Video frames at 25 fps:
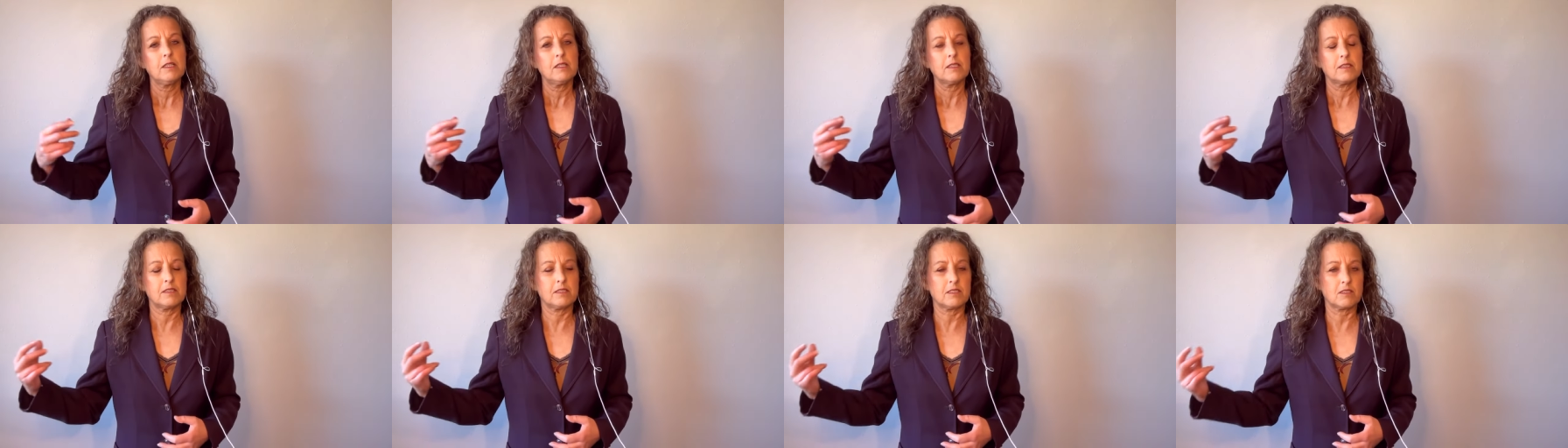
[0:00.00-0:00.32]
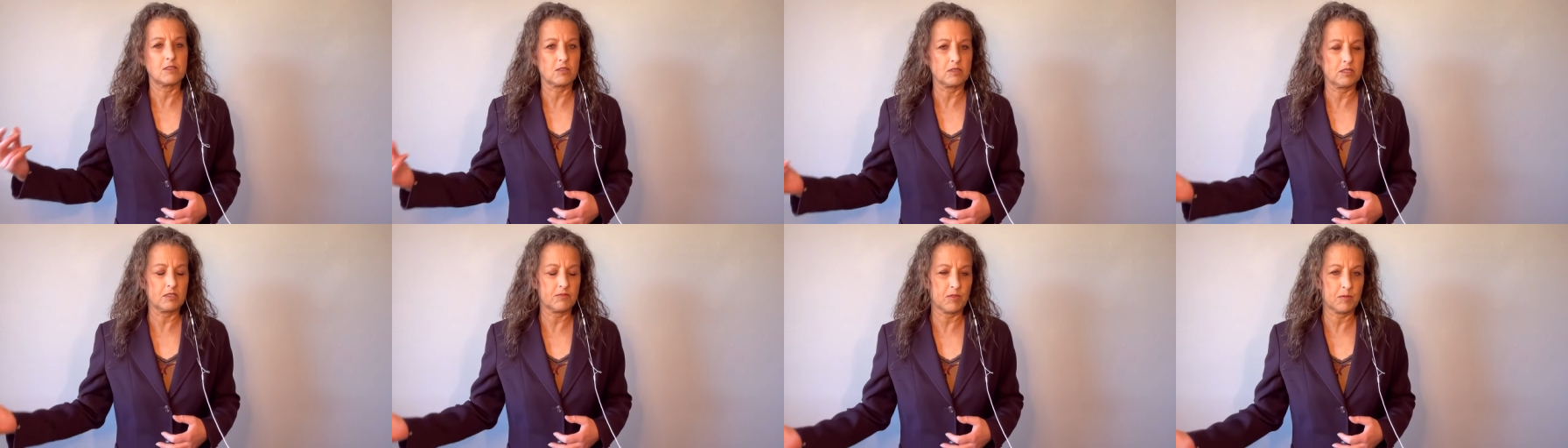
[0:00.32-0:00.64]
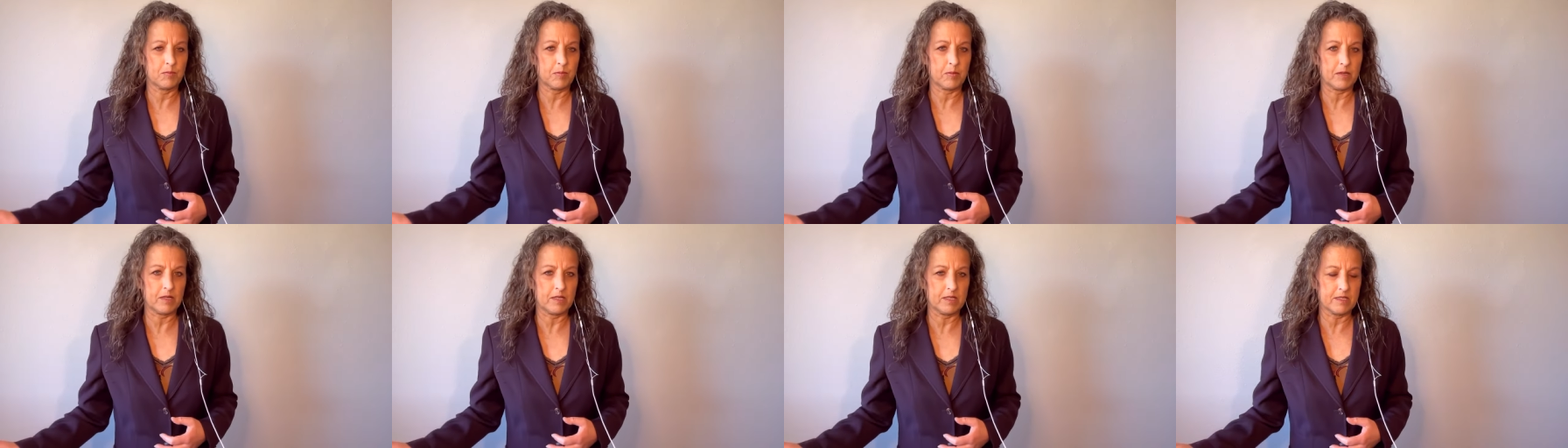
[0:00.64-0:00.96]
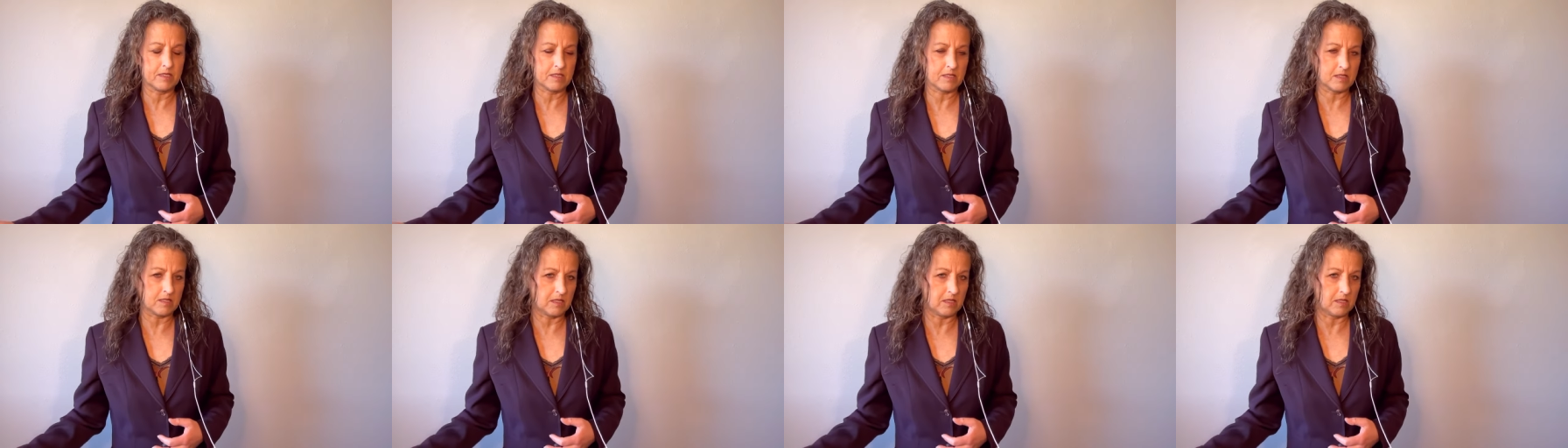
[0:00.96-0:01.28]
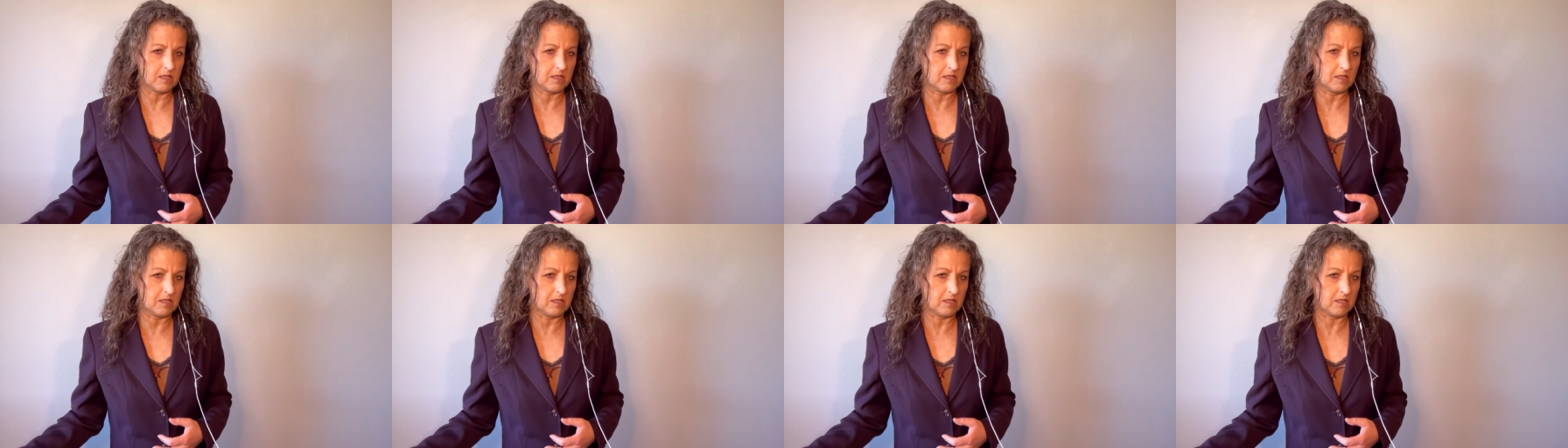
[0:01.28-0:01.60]
the delivered price
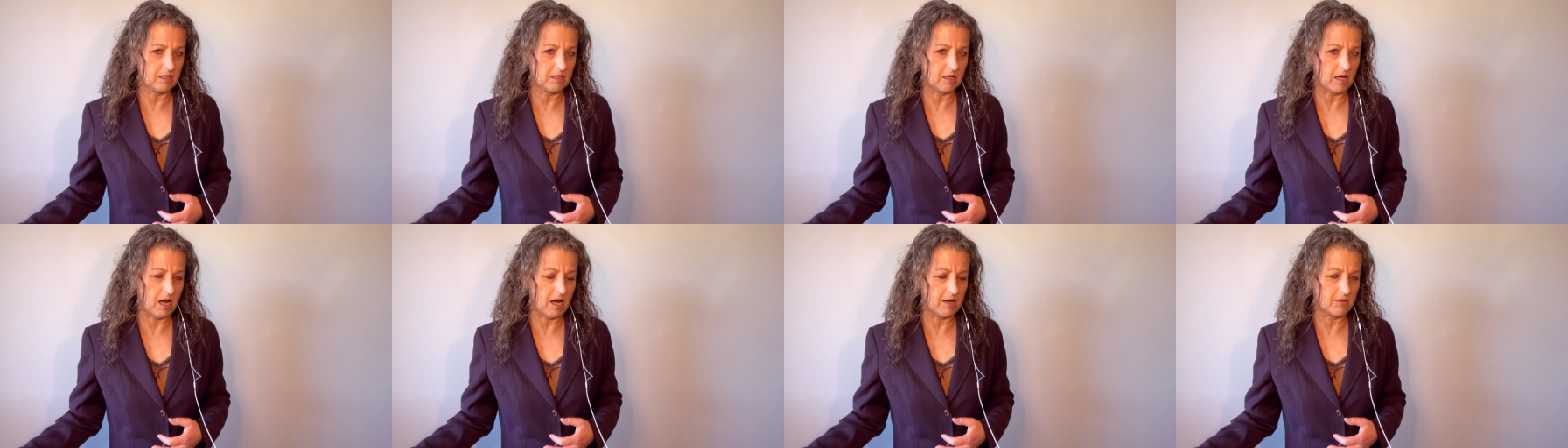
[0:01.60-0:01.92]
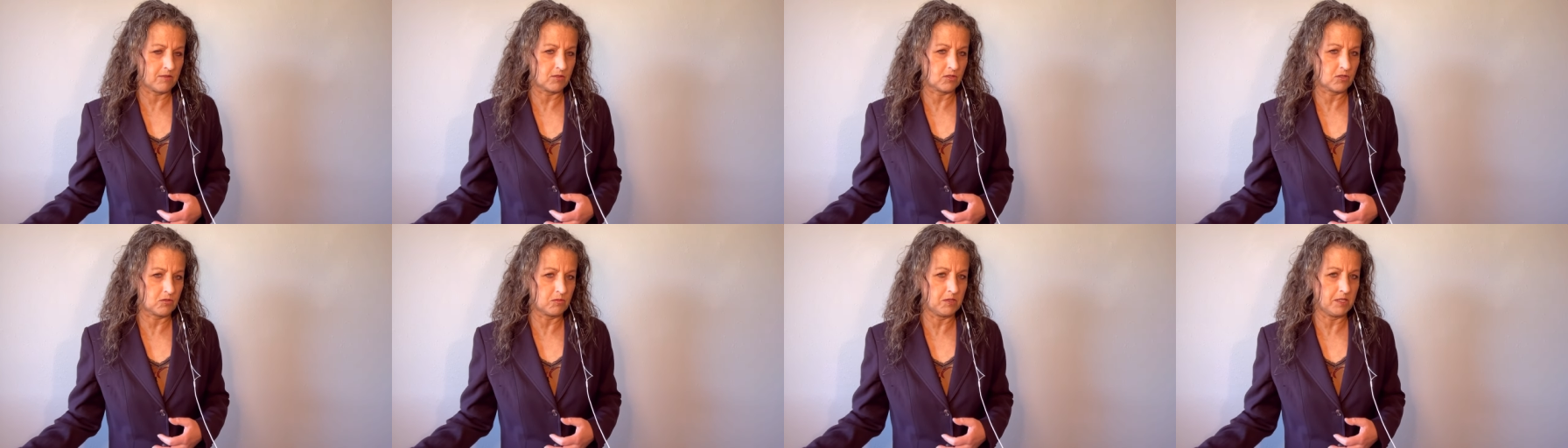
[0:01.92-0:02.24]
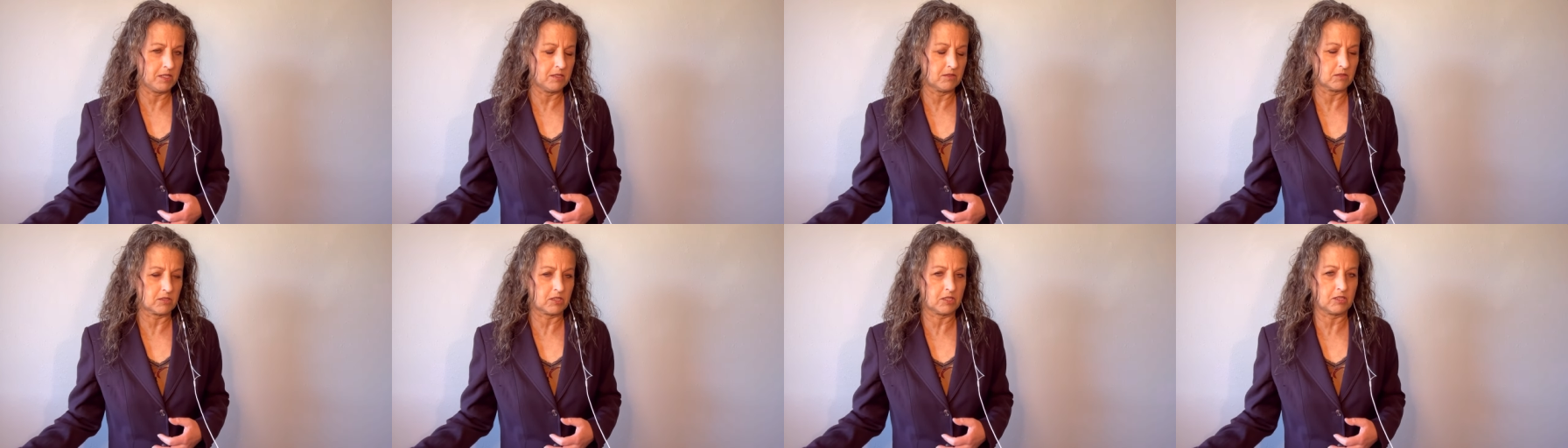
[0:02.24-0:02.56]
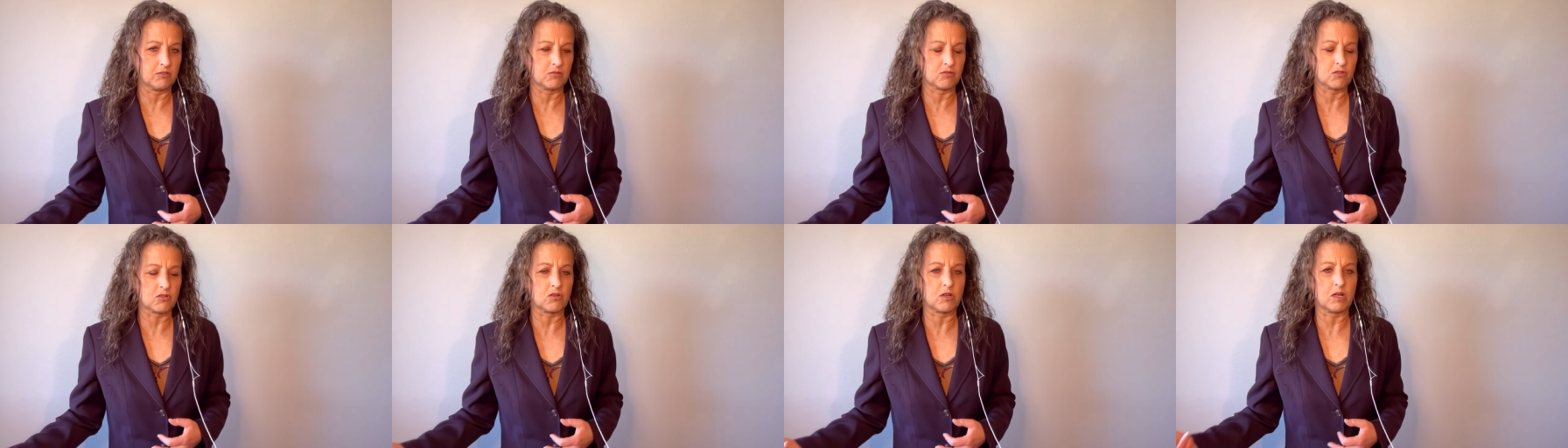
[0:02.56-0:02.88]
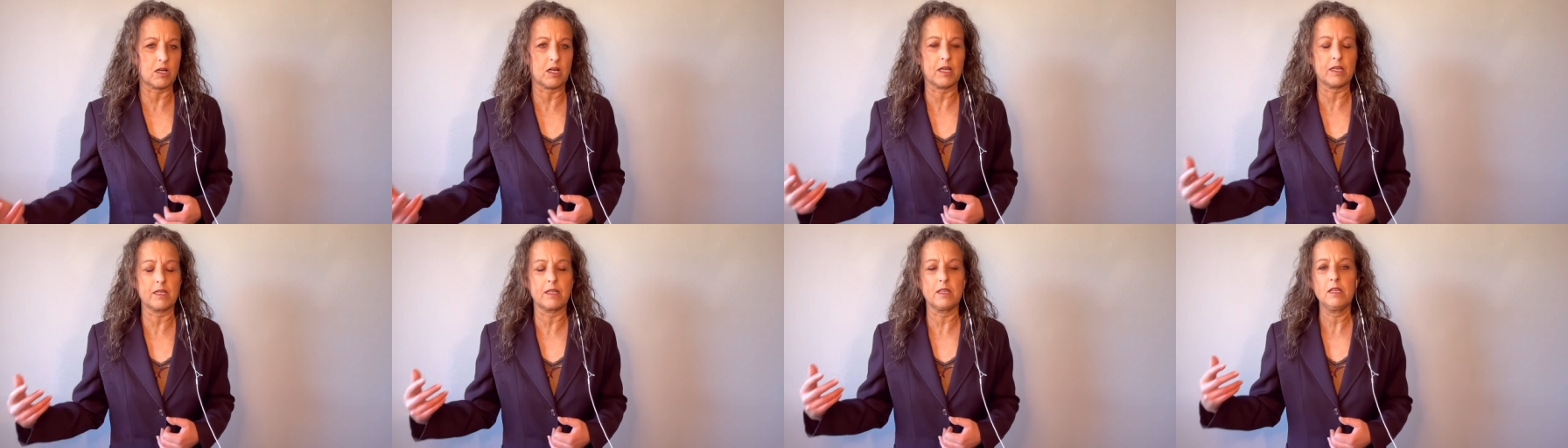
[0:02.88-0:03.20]
either green or kiln
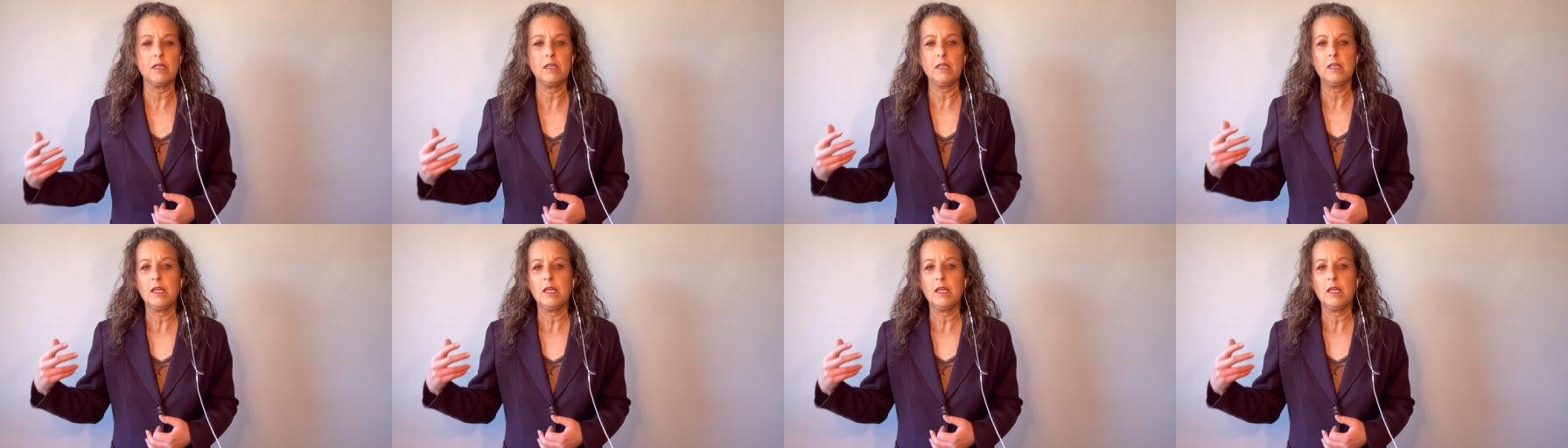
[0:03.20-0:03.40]
dried